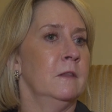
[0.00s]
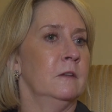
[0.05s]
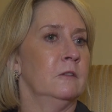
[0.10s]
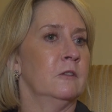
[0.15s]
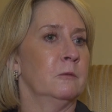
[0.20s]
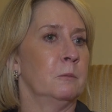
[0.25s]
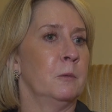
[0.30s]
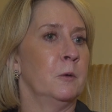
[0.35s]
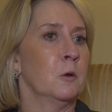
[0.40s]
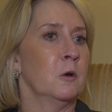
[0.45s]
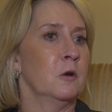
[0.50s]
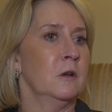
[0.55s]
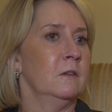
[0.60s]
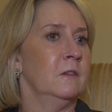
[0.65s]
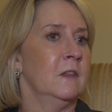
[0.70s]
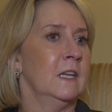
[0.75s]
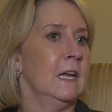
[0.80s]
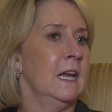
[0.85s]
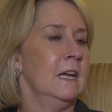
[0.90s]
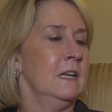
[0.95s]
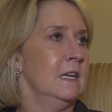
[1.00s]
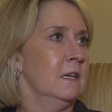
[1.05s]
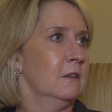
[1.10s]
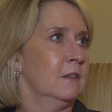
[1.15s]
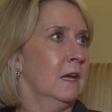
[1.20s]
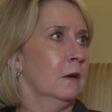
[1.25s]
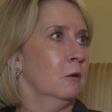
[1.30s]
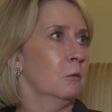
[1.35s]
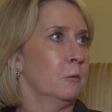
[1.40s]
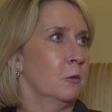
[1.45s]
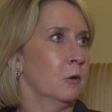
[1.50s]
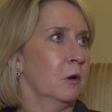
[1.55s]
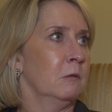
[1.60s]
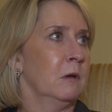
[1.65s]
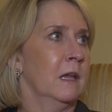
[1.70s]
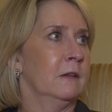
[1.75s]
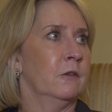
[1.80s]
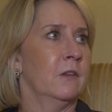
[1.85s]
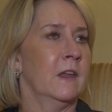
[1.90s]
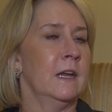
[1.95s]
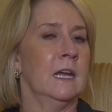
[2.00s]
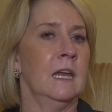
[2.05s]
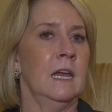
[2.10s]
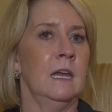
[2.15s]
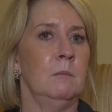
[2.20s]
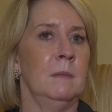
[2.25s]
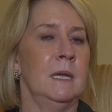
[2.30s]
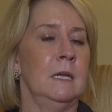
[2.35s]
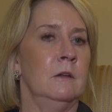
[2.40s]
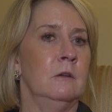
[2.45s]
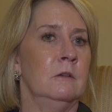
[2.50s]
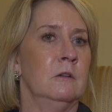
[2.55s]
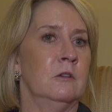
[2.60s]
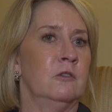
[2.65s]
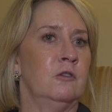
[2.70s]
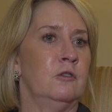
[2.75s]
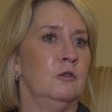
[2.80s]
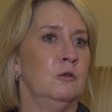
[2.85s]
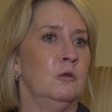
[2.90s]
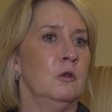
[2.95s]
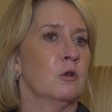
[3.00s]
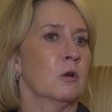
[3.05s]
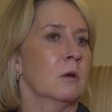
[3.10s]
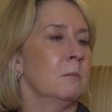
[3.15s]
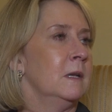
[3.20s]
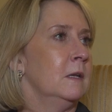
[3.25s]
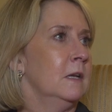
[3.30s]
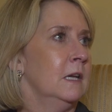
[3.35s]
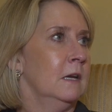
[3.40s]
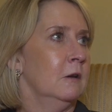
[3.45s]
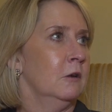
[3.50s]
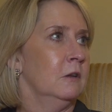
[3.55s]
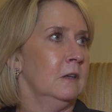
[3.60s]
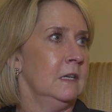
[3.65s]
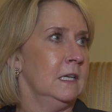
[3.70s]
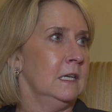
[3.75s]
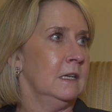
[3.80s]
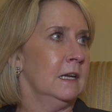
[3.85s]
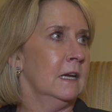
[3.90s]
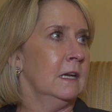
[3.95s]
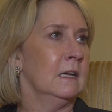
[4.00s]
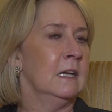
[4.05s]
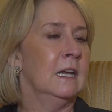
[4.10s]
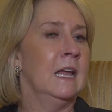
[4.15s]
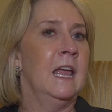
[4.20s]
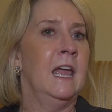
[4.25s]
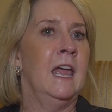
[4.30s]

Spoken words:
that supported the 80th Airborne as they came into Normandy on D-Day.